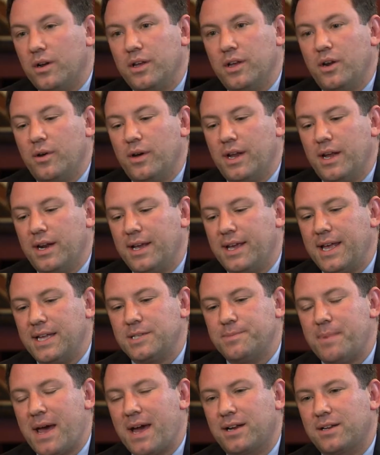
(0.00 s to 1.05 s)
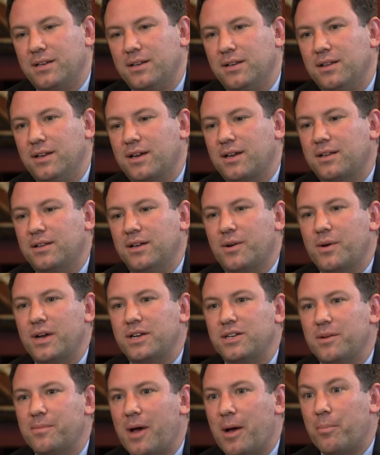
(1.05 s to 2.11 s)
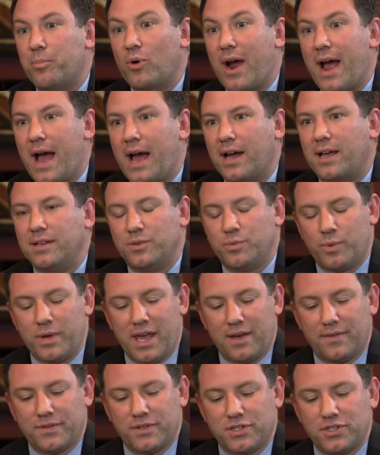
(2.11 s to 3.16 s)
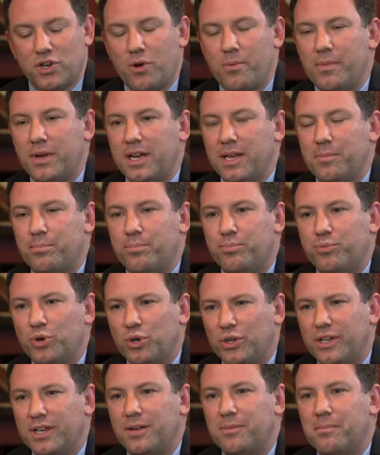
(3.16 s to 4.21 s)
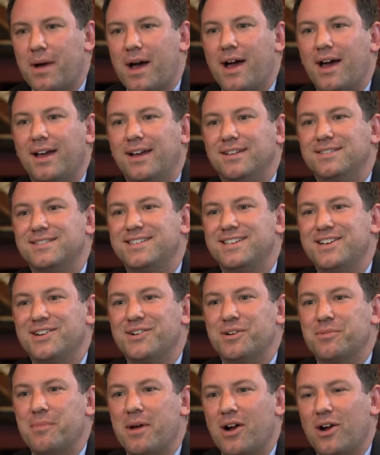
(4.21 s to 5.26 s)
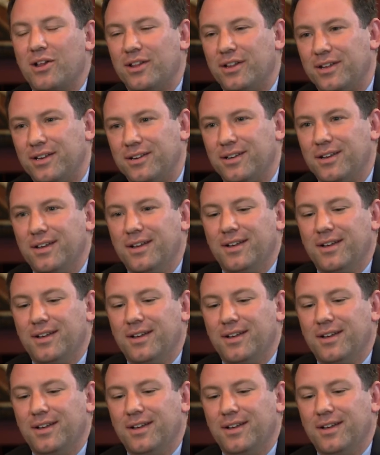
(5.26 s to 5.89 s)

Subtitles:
You know, and it gets back to the question about BRAC, is we have so many brilliant minds here in Maryland